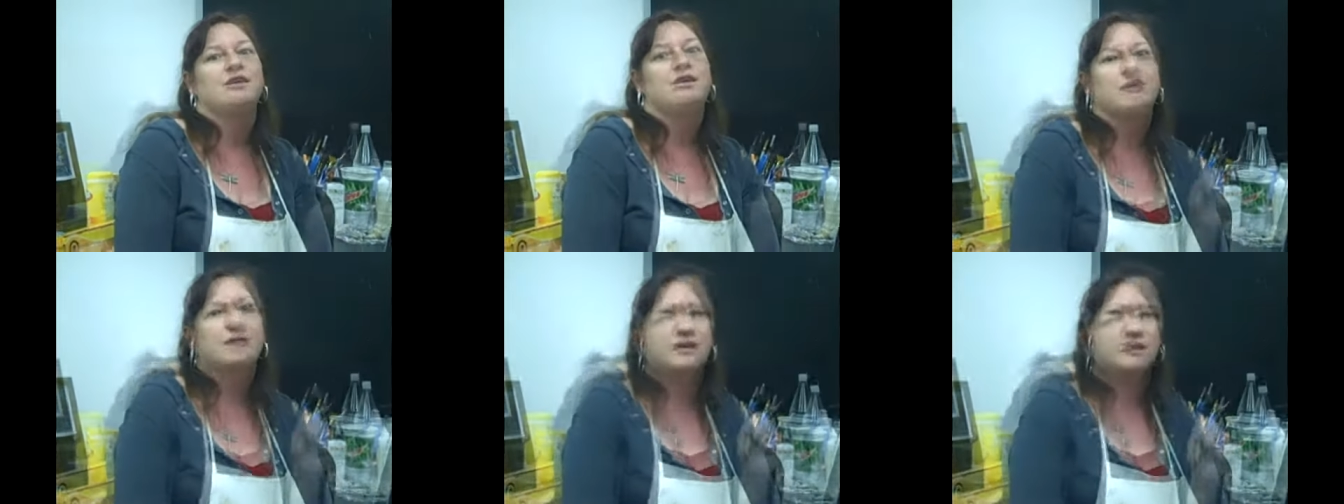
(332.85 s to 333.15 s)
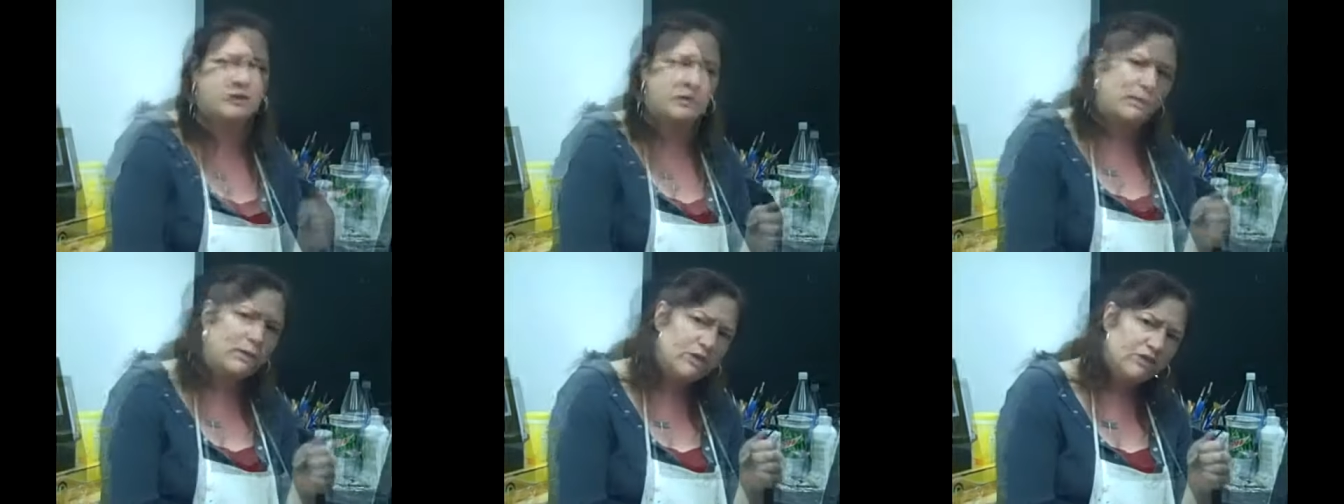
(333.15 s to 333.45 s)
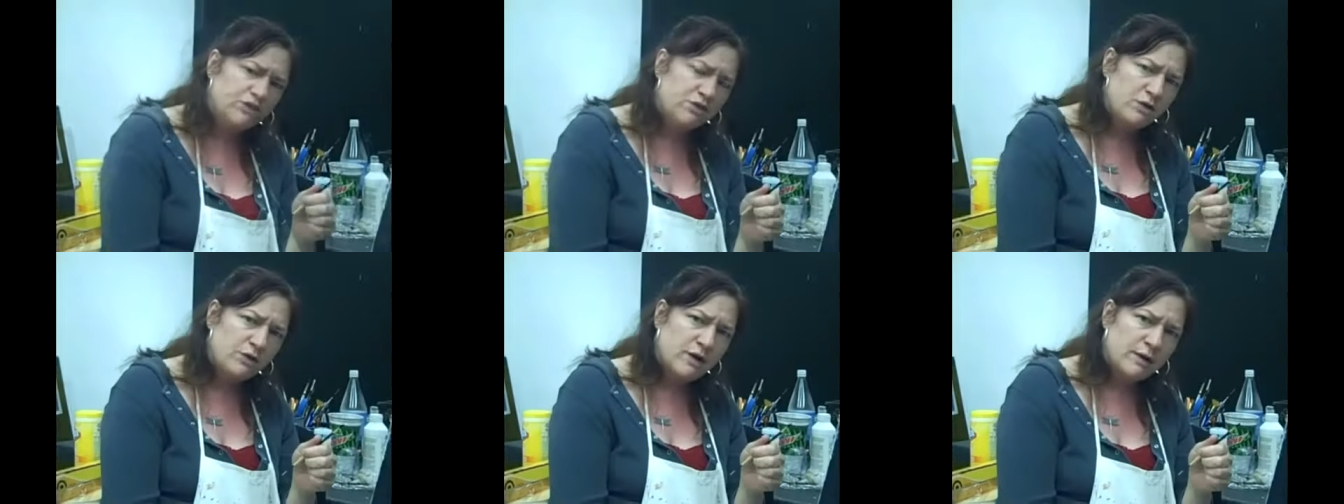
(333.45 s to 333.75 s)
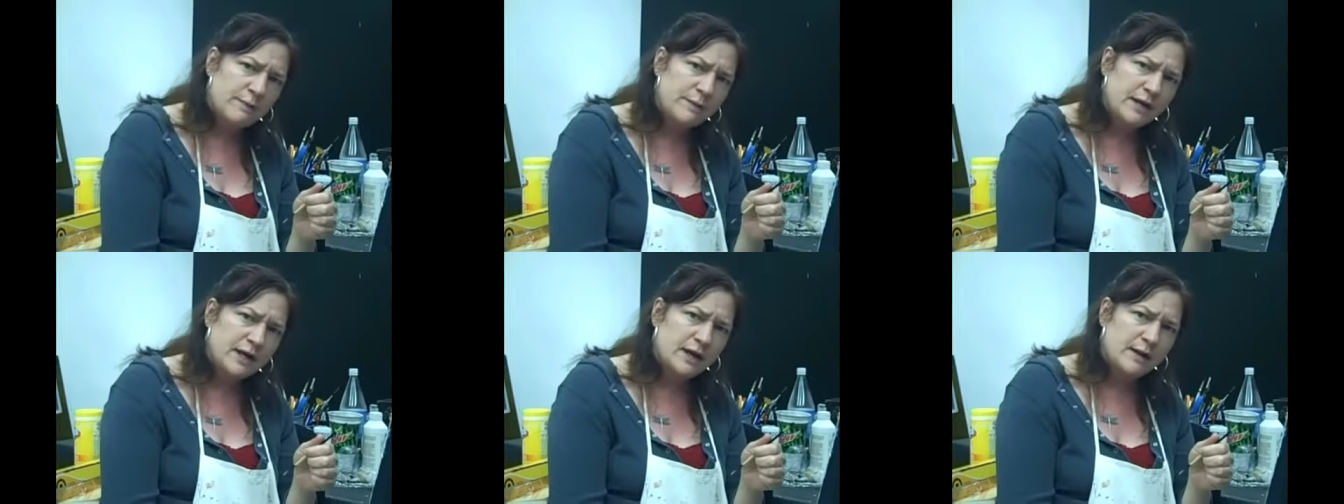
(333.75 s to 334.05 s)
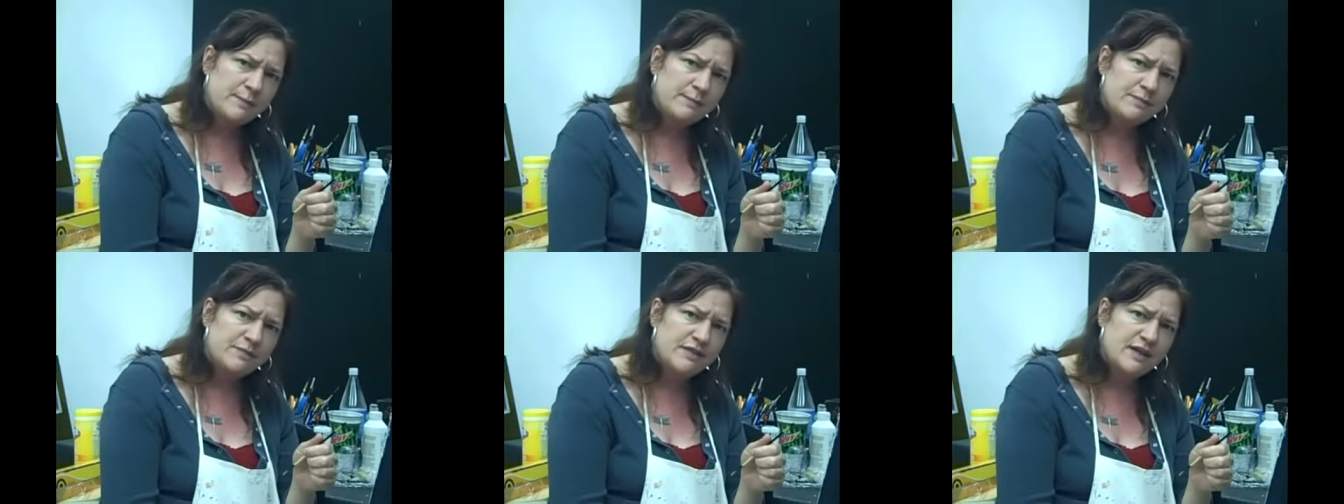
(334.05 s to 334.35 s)
Legends has one show
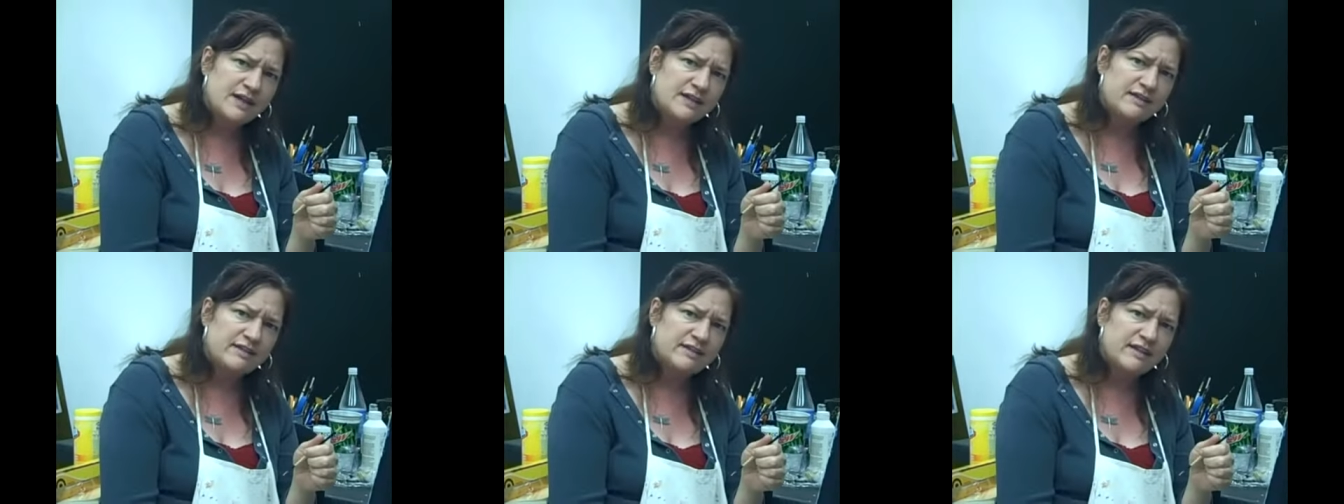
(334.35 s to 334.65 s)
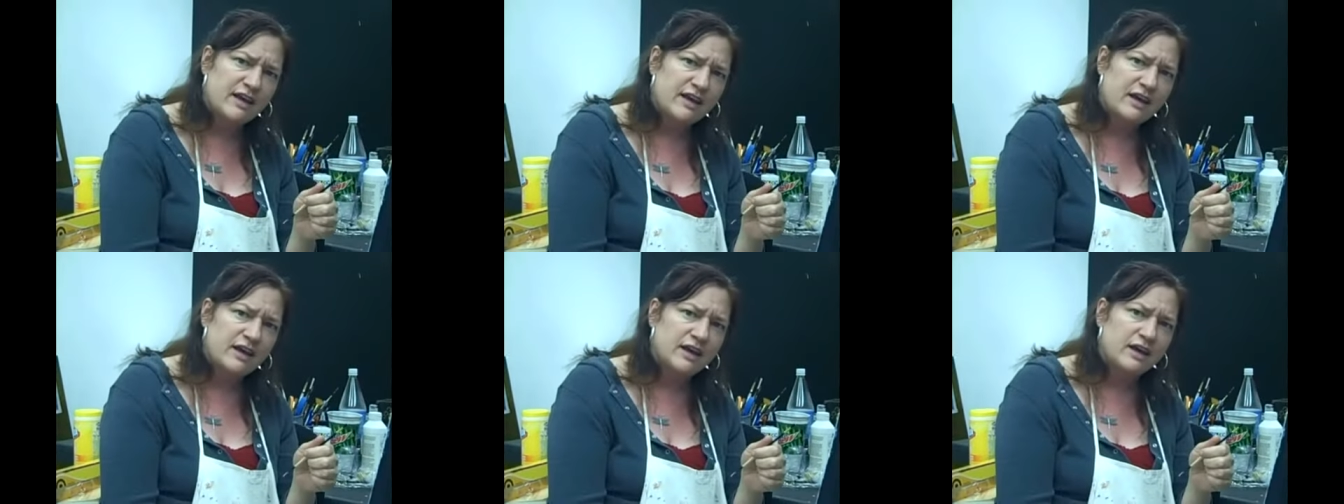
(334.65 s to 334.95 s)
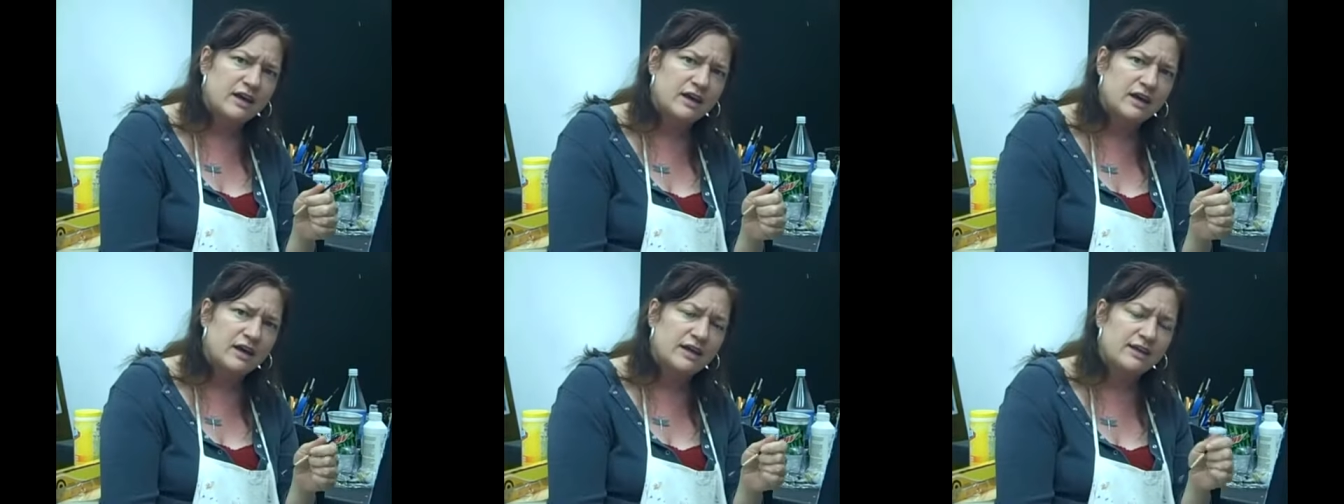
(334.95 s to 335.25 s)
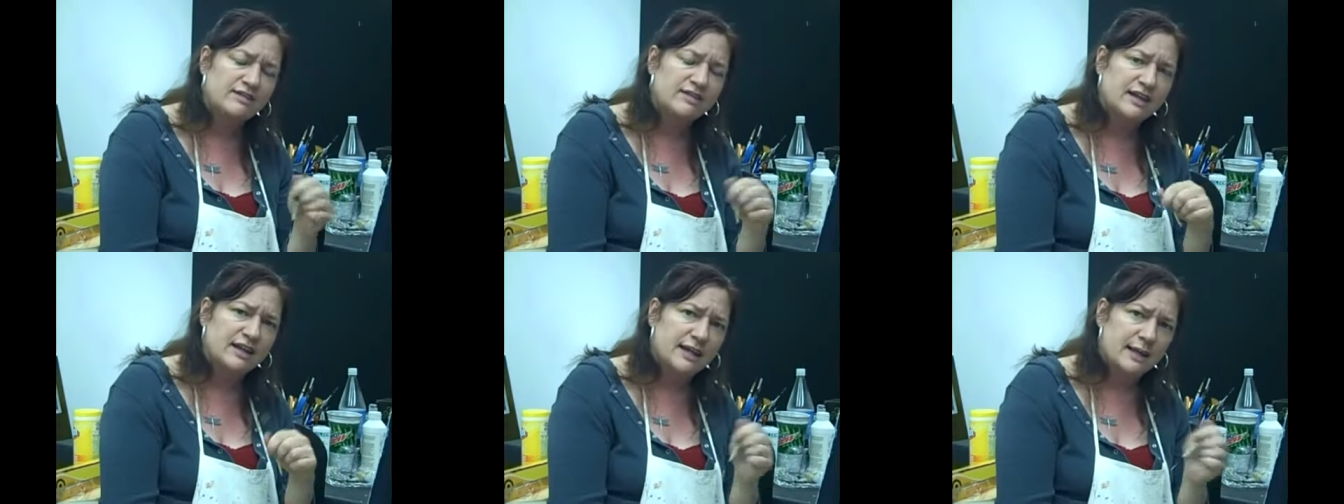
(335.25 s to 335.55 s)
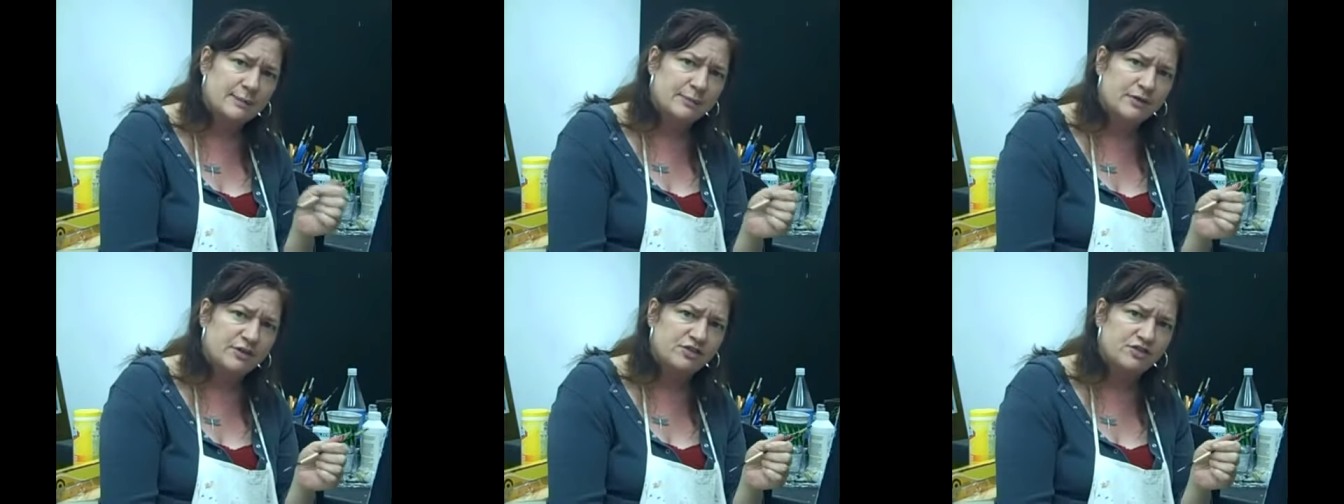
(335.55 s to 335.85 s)
coming up that's uh,
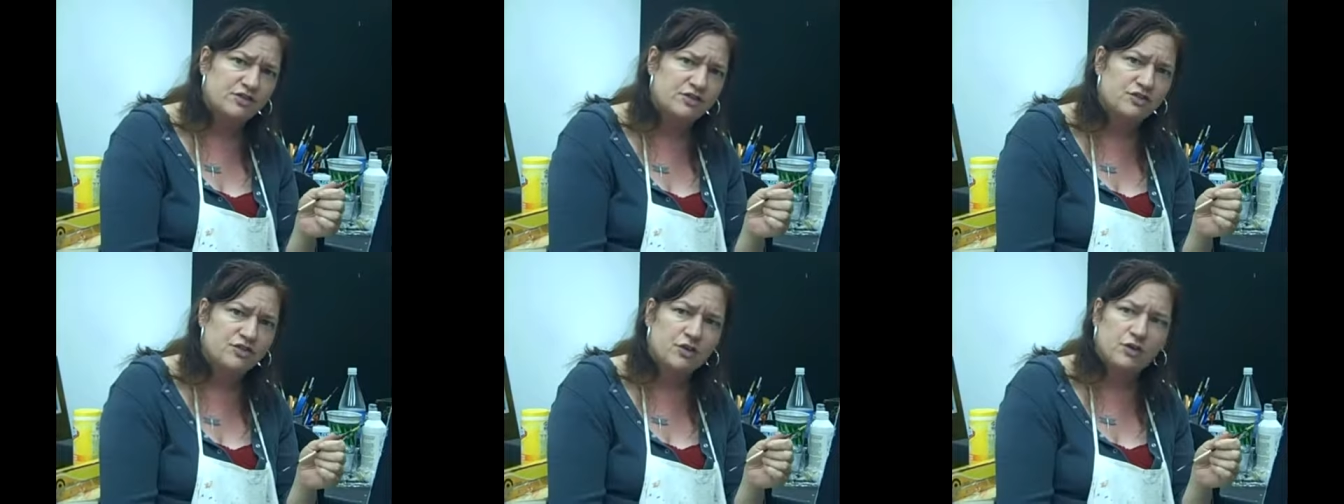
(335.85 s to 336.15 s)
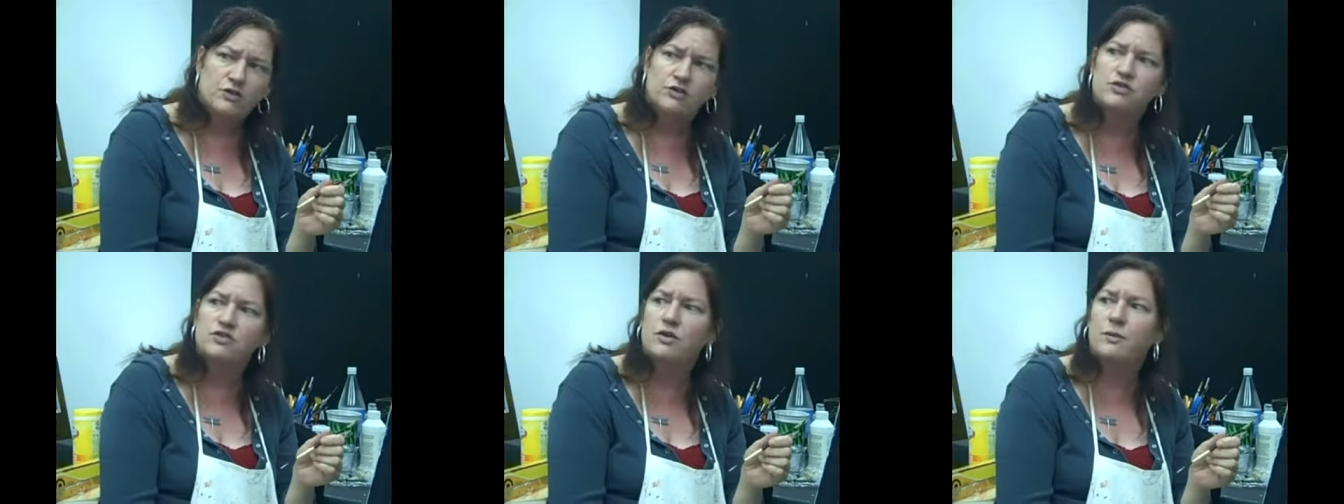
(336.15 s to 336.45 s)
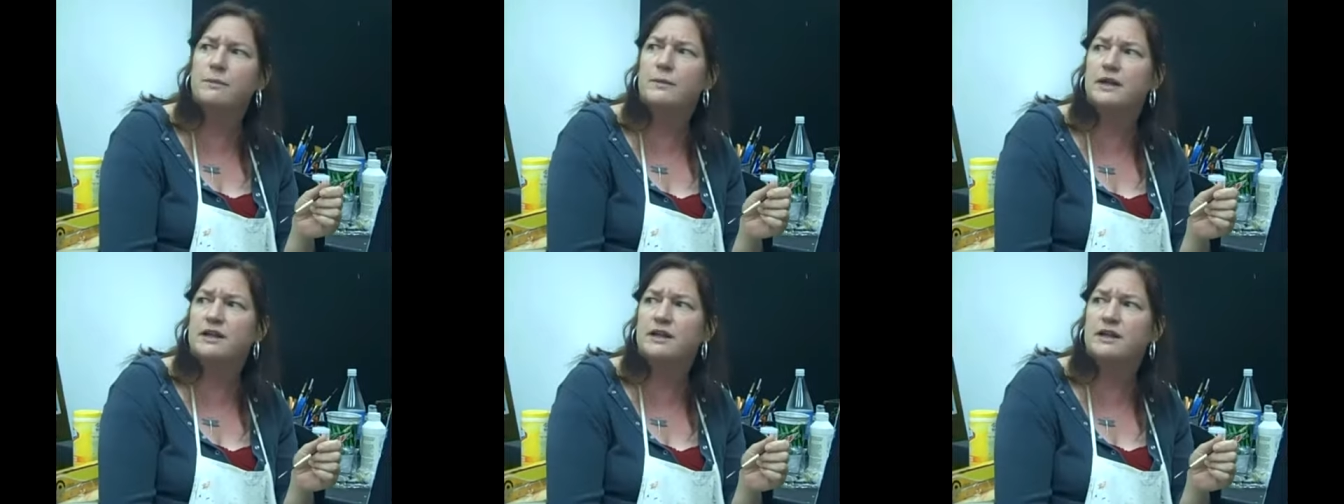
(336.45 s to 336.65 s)
it's a collaboration show.